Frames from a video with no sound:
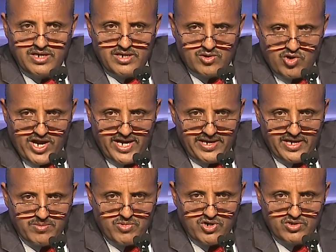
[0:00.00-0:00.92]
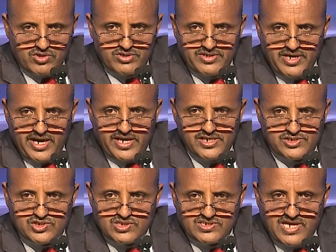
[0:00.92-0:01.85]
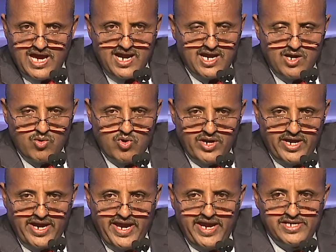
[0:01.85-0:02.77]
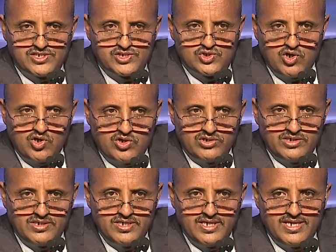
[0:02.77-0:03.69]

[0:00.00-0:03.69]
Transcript: Royal Air Morocco, and TAG Angola, and so on,